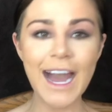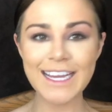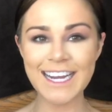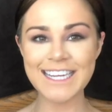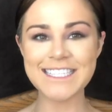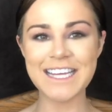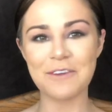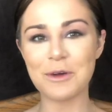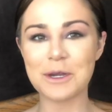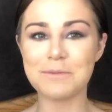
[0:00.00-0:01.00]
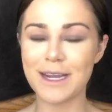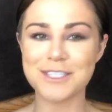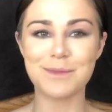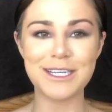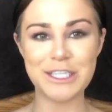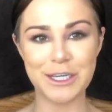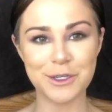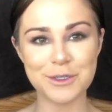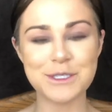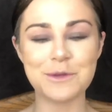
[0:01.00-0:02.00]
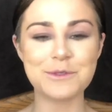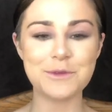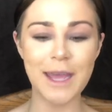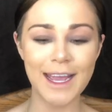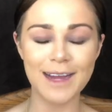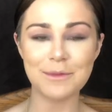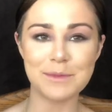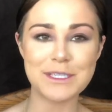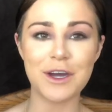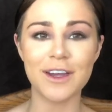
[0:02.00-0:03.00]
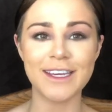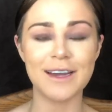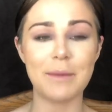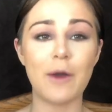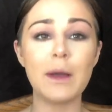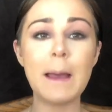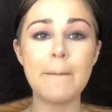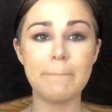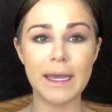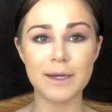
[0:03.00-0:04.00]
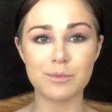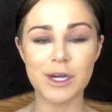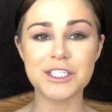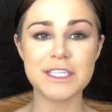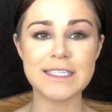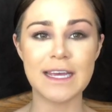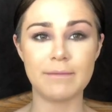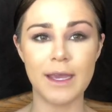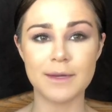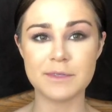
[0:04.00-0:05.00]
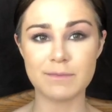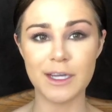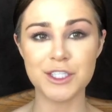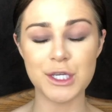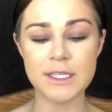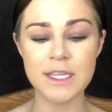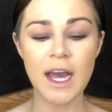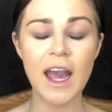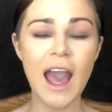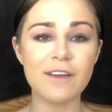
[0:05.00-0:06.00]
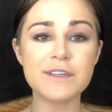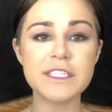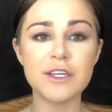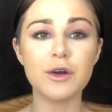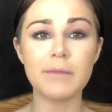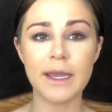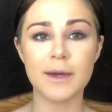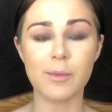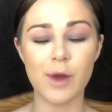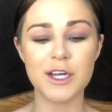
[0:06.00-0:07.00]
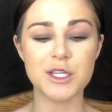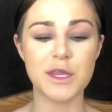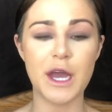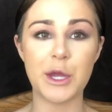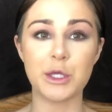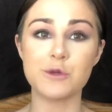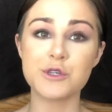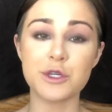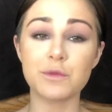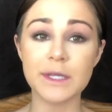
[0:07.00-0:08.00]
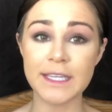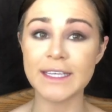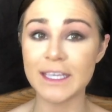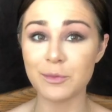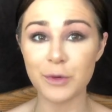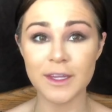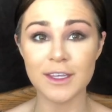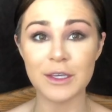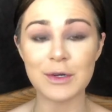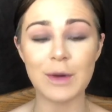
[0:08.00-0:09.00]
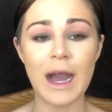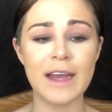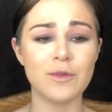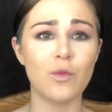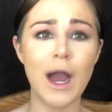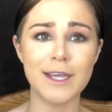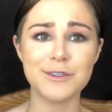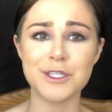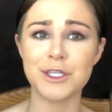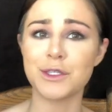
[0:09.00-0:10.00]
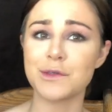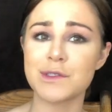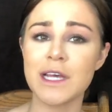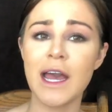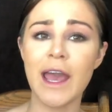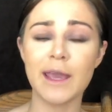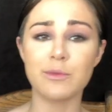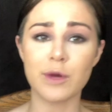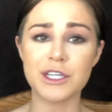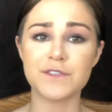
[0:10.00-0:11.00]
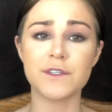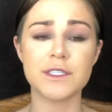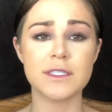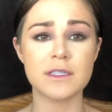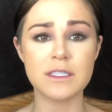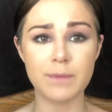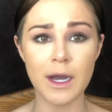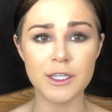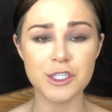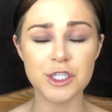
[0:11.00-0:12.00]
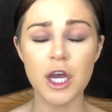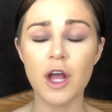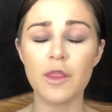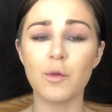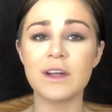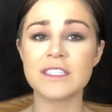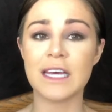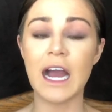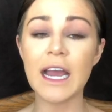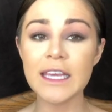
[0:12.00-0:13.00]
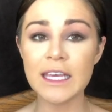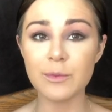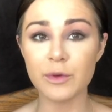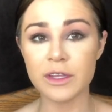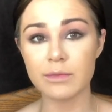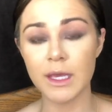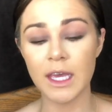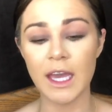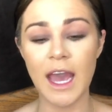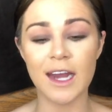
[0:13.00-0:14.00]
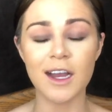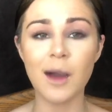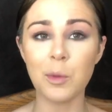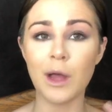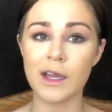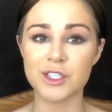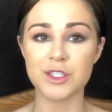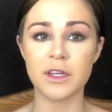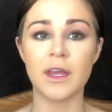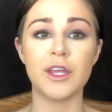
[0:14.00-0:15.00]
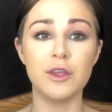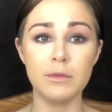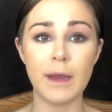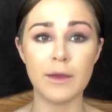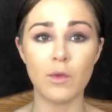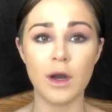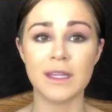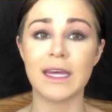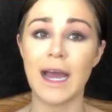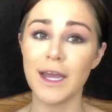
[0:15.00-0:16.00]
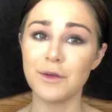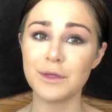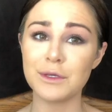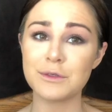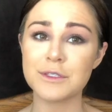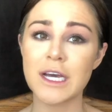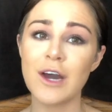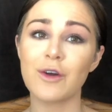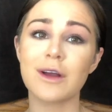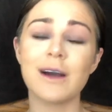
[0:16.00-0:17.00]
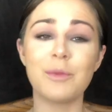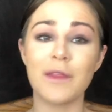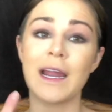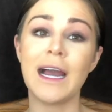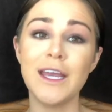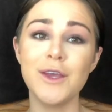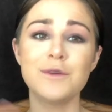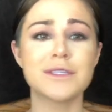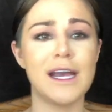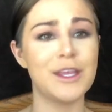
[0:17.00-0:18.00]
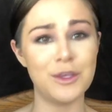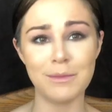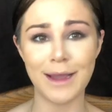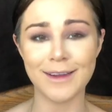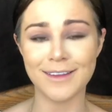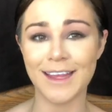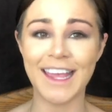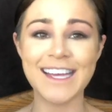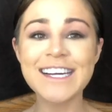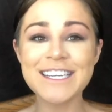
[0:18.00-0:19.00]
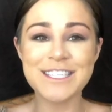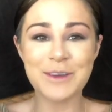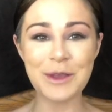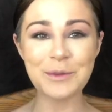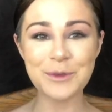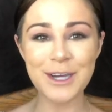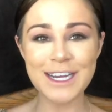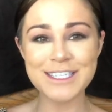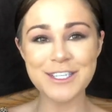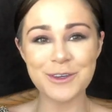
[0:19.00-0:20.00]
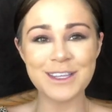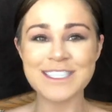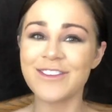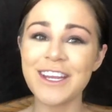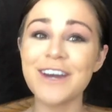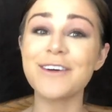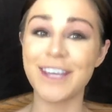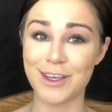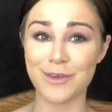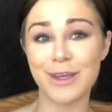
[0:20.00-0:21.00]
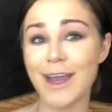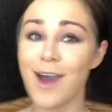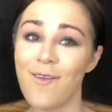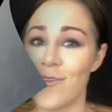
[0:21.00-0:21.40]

Hi guys, and welcome back to my channel. So today I'm going to be talking about makeup brushes and makeup sponges, every single makeup brush that you should really keep with you and why you should use a brush versus a sponge, the ones that I keep with me, and a couple extra that you might want that I don't use, or a couple that I use that you might not like. So I hope you guys enjoy this video. Here we go.